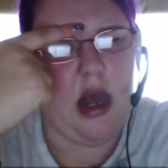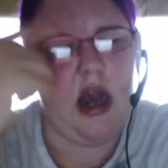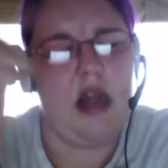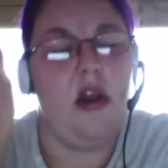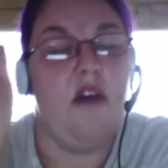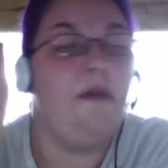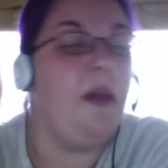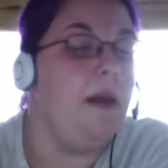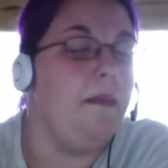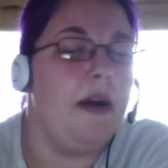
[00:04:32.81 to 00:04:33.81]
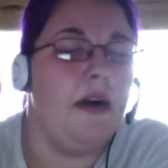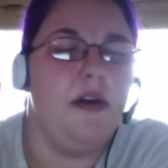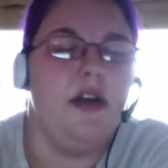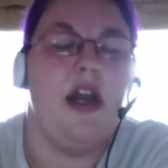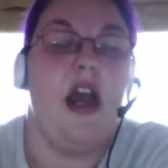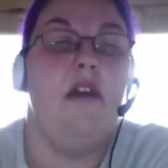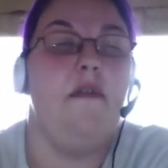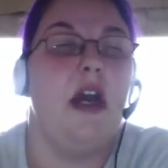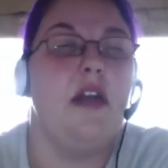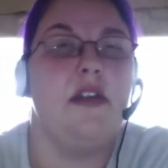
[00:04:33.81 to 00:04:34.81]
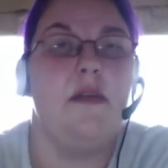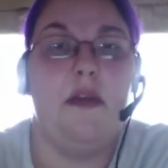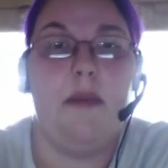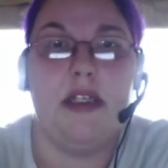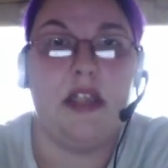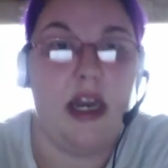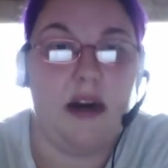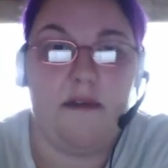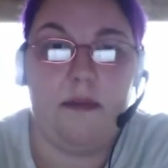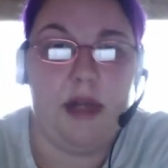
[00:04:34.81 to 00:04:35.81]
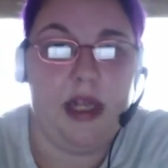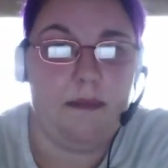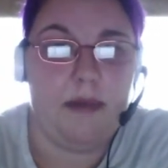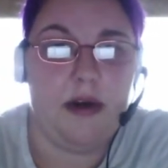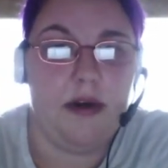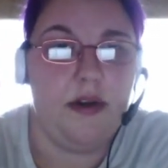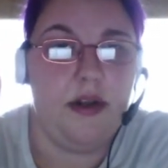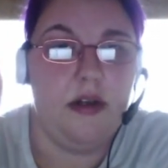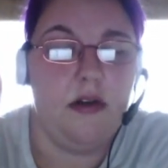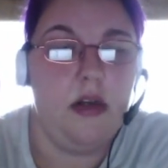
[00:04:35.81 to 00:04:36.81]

I love Planned Parenthood. I've gotten some of the best care from Planned Parenthood.